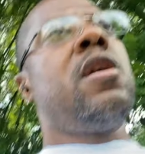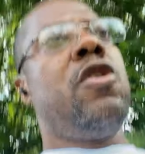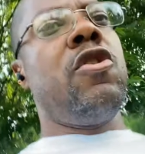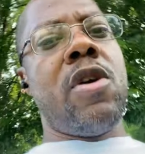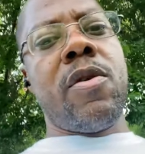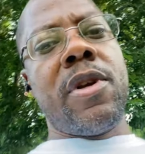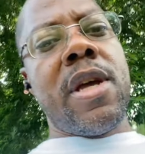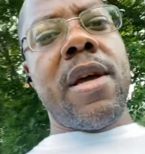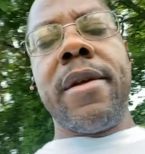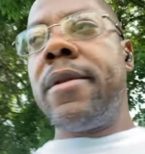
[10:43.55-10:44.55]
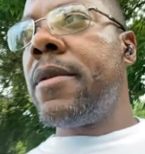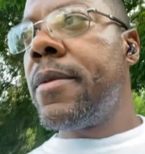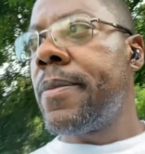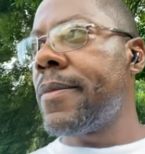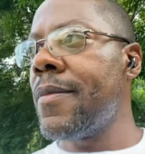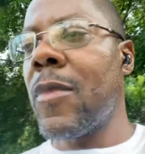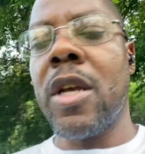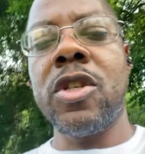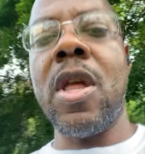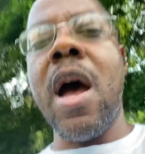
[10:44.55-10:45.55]
You know, then
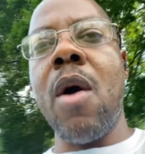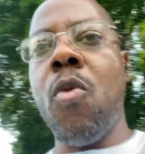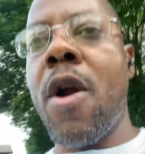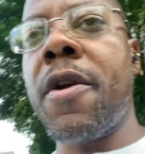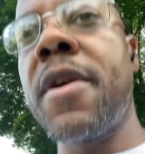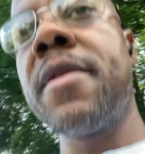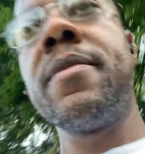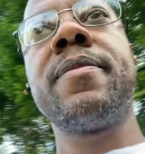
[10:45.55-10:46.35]
start working,